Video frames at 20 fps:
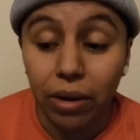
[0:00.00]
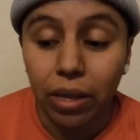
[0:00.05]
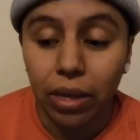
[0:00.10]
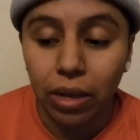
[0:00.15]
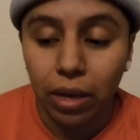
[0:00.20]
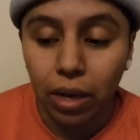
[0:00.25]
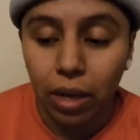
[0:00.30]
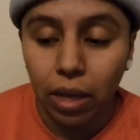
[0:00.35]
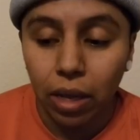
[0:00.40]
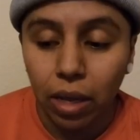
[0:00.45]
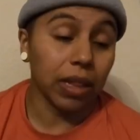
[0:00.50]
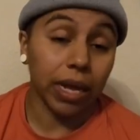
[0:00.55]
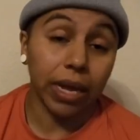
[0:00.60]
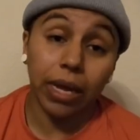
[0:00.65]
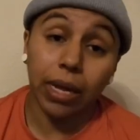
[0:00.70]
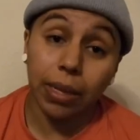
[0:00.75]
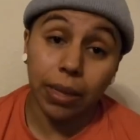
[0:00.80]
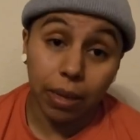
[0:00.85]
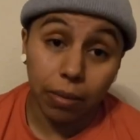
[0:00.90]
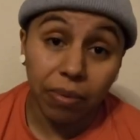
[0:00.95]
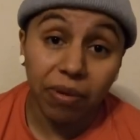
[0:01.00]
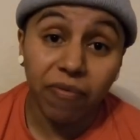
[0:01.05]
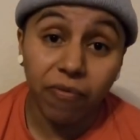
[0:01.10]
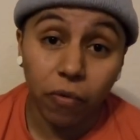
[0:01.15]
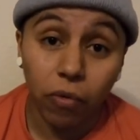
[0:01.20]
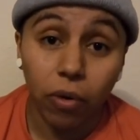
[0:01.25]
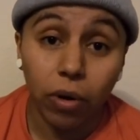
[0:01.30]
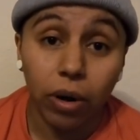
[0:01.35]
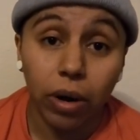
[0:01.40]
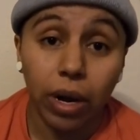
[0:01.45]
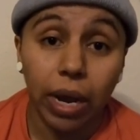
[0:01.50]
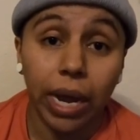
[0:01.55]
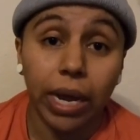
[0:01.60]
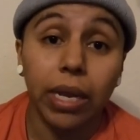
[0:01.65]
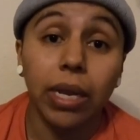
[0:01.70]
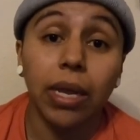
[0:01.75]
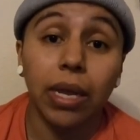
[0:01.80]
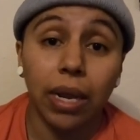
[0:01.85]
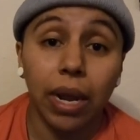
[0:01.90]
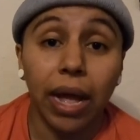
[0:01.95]
it. Like I said before, I
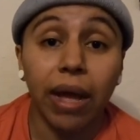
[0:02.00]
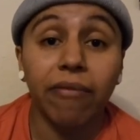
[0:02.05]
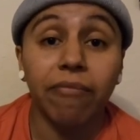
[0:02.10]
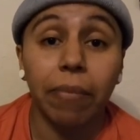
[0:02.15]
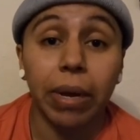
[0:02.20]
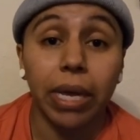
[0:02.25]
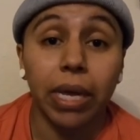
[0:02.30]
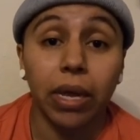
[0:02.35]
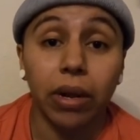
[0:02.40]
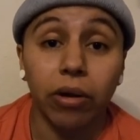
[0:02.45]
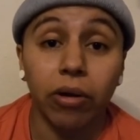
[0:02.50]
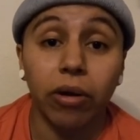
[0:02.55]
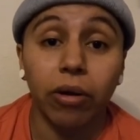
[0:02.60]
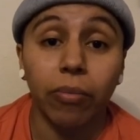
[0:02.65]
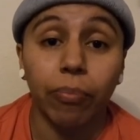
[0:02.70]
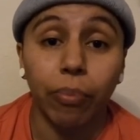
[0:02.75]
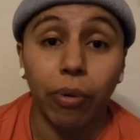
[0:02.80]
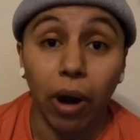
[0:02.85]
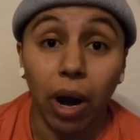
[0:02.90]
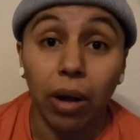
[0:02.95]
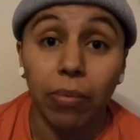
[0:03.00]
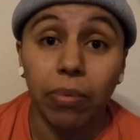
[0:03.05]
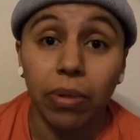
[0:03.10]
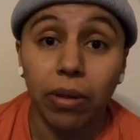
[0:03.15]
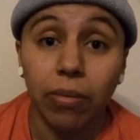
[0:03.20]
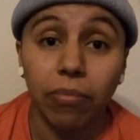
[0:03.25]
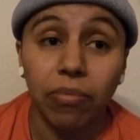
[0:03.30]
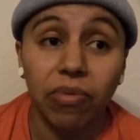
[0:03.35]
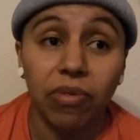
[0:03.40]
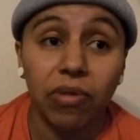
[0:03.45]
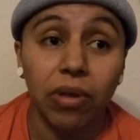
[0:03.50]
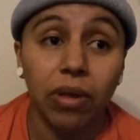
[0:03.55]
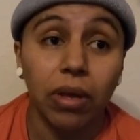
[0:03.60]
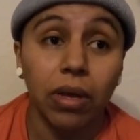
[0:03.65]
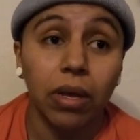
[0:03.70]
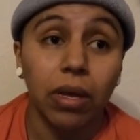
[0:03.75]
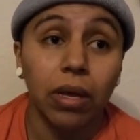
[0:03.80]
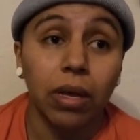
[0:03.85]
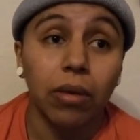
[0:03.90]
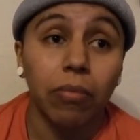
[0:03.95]
did have my inner problems
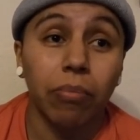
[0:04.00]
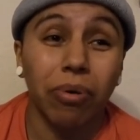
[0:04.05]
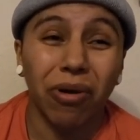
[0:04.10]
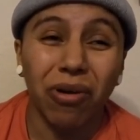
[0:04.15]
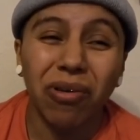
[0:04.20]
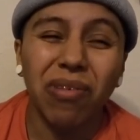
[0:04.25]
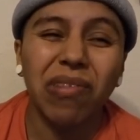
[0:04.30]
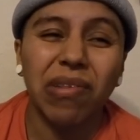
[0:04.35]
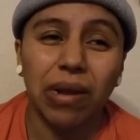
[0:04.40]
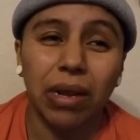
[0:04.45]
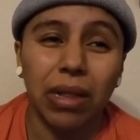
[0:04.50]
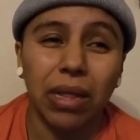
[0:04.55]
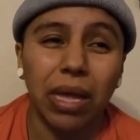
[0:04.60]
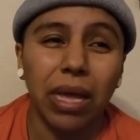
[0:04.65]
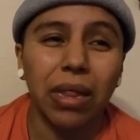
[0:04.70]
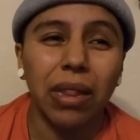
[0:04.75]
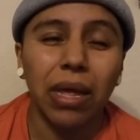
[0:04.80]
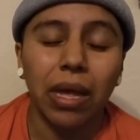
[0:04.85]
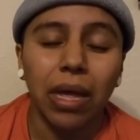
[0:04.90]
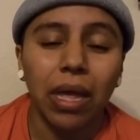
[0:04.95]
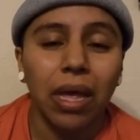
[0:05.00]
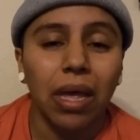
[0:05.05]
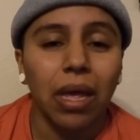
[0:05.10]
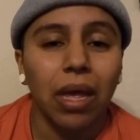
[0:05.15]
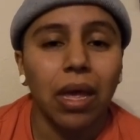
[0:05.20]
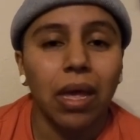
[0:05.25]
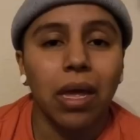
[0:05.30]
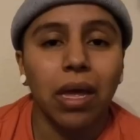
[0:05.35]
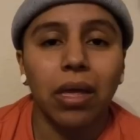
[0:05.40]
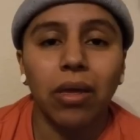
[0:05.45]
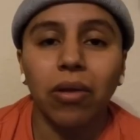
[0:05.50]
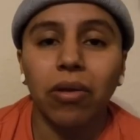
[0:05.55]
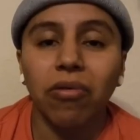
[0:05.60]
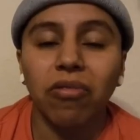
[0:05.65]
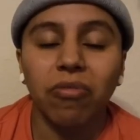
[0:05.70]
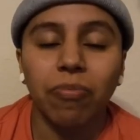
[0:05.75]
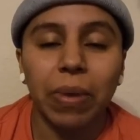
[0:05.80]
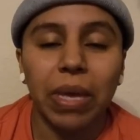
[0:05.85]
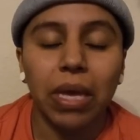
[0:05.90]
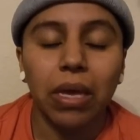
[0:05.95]
personally. And they and you know,
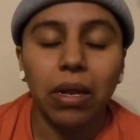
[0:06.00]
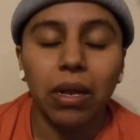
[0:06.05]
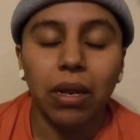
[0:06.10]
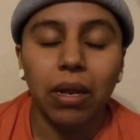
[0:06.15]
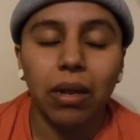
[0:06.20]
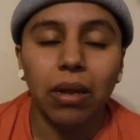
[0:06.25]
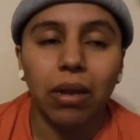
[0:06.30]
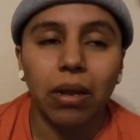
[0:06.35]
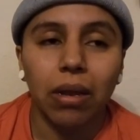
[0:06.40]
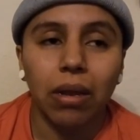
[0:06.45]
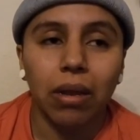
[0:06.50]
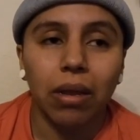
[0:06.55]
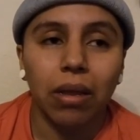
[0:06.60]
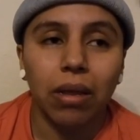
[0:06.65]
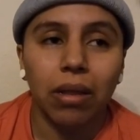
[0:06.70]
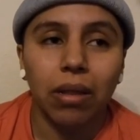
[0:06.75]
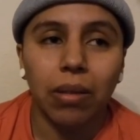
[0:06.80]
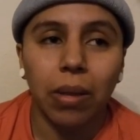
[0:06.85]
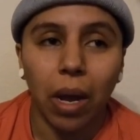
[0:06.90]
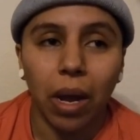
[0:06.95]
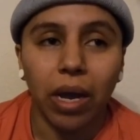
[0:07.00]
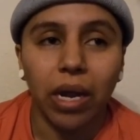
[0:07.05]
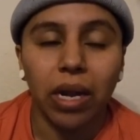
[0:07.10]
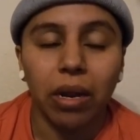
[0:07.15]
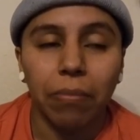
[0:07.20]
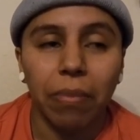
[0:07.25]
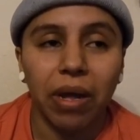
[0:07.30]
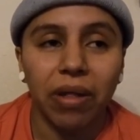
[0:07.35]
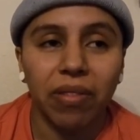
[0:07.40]
speaking talking about